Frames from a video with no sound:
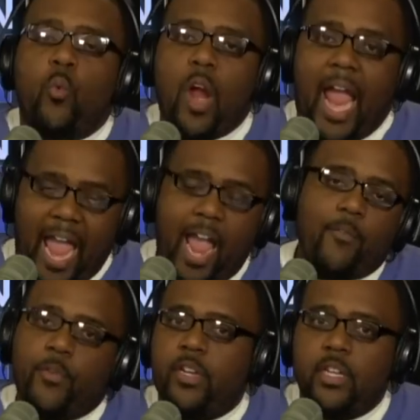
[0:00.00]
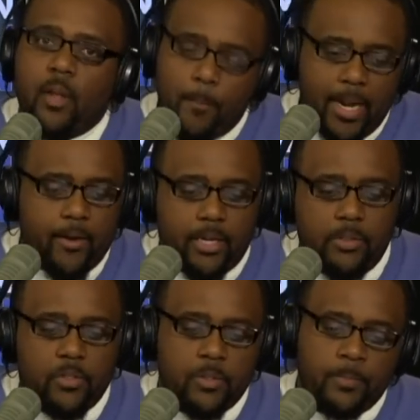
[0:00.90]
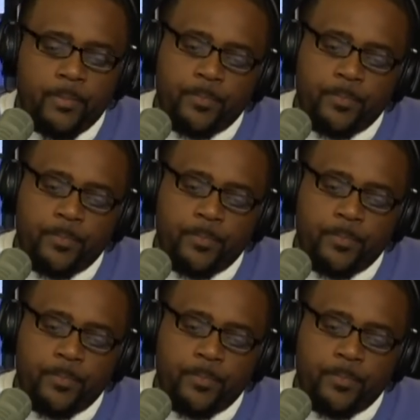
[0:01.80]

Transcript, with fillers: were African Americans.